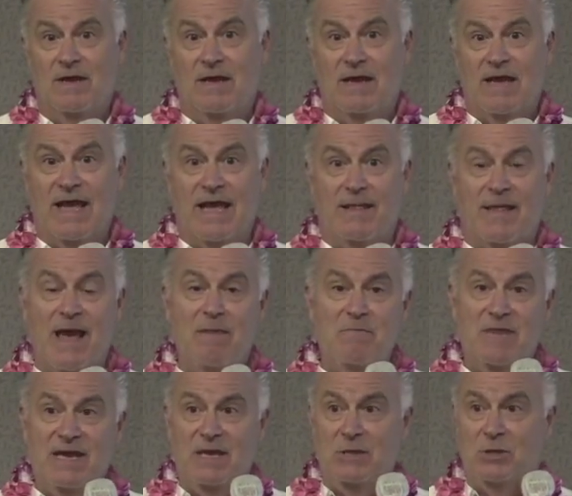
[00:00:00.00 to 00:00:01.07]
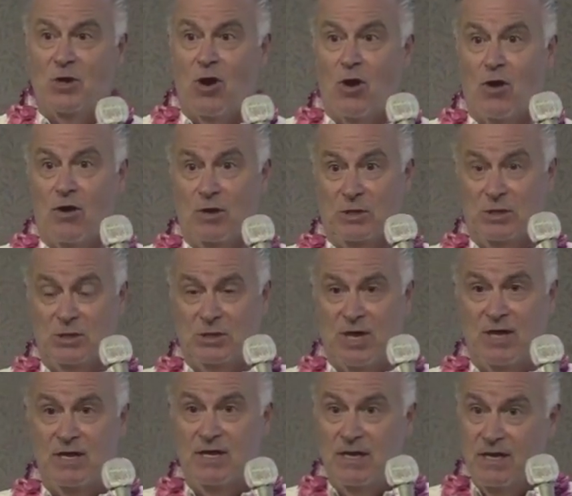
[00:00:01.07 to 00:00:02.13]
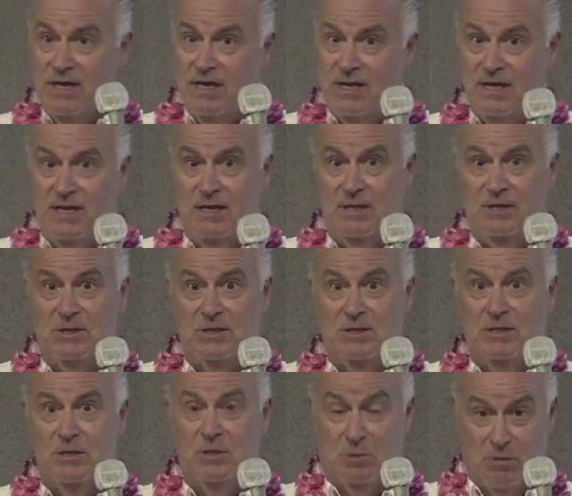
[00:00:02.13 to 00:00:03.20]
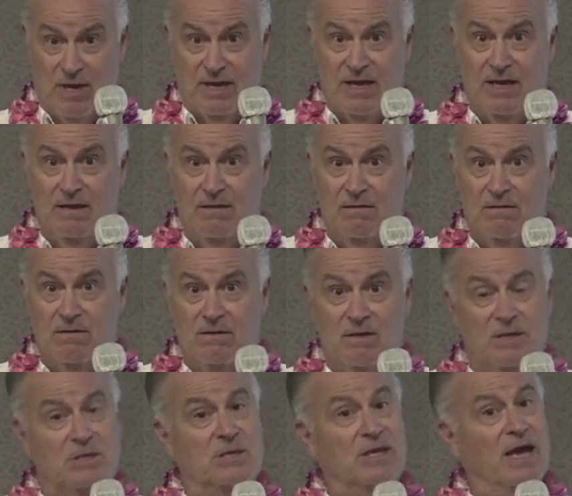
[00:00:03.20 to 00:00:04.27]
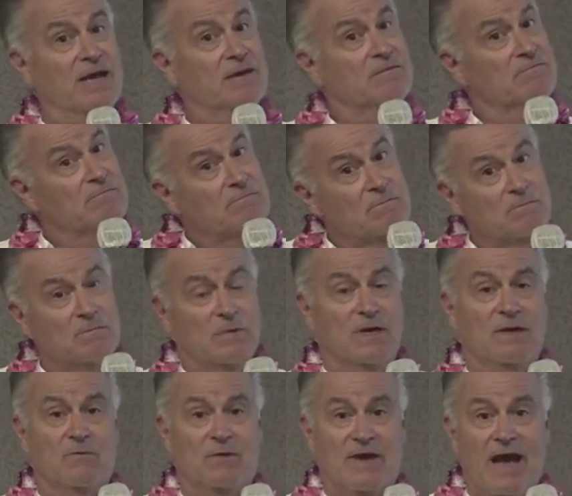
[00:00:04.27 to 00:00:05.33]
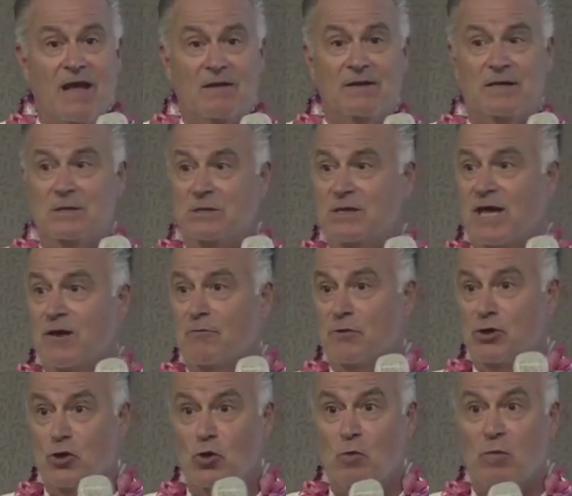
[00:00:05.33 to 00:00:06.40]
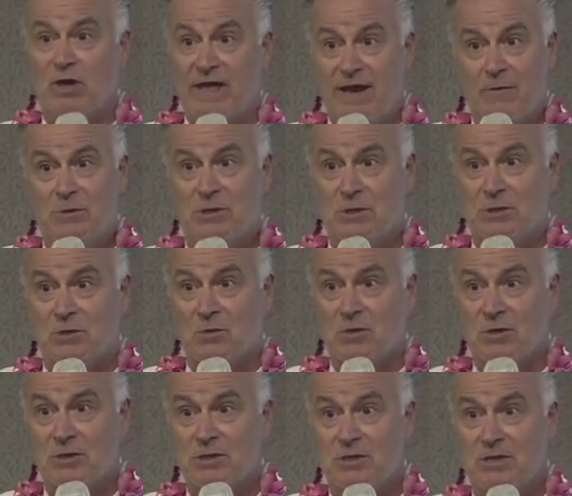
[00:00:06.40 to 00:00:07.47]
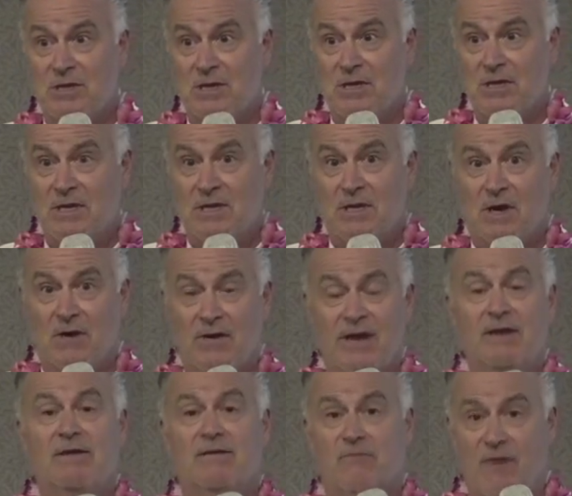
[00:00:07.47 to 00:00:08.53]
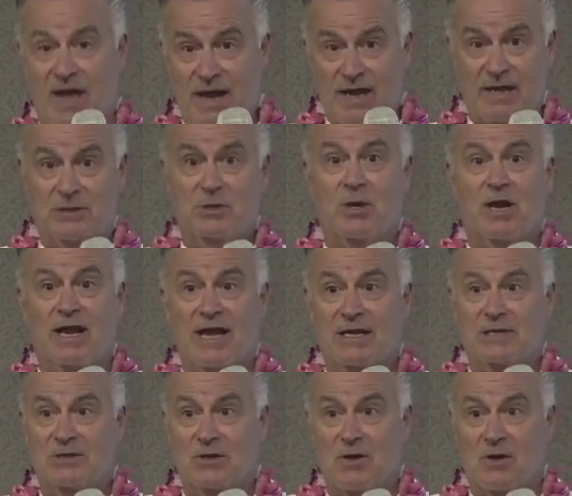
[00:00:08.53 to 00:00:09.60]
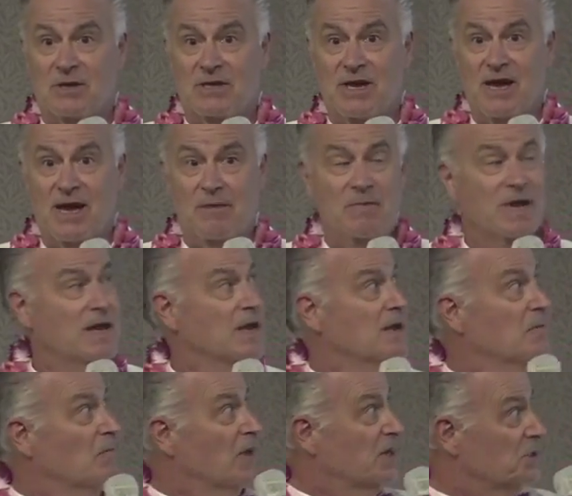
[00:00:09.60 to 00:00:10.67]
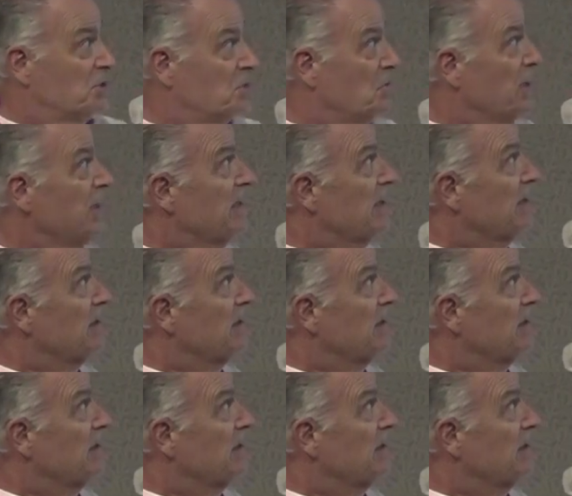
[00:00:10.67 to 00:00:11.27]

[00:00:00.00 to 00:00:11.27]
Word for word: And that means our sun is shrinking. It's not, in reality, it's not a renewable energy source. All right, granted, it's going to last a long time, but it's shrinking.